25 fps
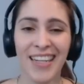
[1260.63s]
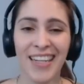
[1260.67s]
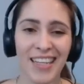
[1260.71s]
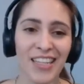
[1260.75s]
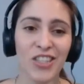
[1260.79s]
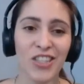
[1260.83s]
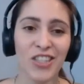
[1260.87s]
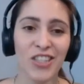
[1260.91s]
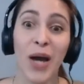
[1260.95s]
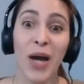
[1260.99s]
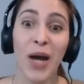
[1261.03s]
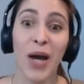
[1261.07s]

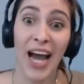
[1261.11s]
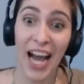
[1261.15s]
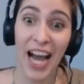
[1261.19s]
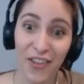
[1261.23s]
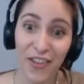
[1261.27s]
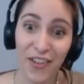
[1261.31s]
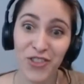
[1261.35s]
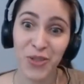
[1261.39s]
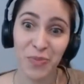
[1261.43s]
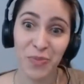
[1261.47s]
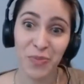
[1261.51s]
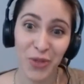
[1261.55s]
you
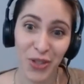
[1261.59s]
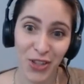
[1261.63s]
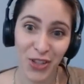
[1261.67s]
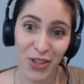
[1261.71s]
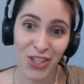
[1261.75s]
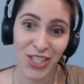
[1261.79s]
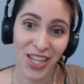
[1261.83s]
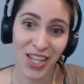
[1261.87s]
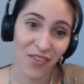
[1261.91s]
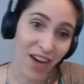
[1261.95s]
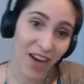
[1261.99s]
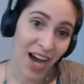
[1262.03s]
have to put
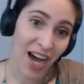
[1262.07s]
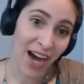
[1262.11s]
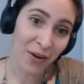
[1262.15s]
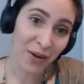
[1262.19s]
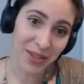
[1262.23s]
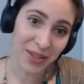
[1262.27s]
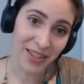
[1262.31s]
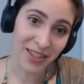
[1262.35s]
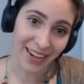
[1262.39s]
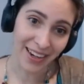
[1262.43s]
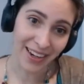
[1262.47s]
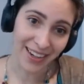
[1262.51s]
yourself
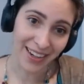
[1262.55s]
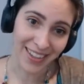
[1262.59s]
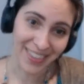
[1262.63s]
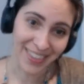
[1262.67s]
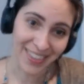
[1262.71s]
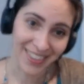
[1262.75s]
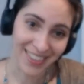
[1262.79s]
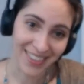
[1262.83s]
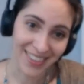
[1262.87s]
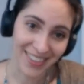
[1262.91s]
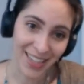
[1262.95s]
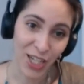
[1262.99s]
out
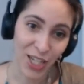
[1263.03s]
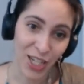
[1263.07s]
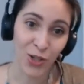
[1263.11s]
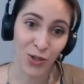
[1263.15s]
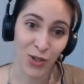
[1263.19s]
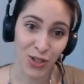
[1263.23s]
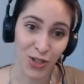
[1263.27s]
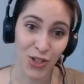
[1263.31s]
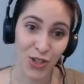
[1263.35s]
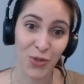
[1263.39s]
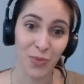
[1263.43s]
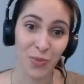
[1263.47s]
there in
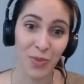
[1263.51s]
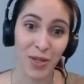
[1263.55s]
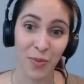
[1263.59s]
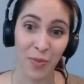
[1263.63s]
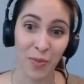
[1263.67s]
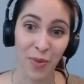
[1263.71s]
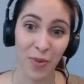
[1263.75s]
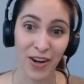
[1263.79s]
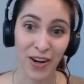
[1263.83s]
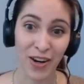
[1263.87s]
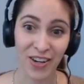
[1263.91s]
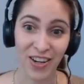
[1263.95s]
order to be mm-hmm.
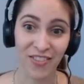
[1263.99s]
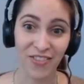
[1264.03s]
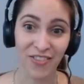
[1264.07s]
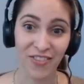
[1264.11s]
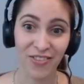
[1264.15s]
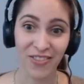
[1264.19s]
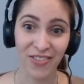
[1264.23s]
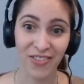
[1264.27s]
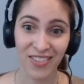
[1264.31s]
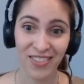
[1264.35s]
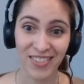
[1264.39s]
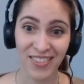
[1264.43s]
a part of
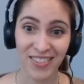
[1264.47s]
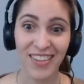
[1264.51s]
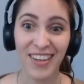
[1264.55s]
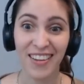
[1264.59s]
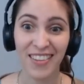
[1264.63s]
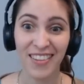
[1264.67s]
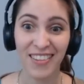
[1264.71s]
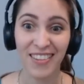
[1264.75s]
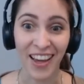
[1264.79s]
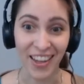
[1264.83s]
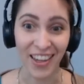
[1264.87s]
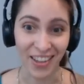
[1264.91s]

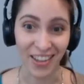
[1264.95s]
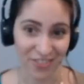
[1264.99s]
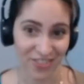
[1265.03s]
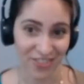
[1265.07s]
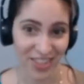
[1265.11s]
life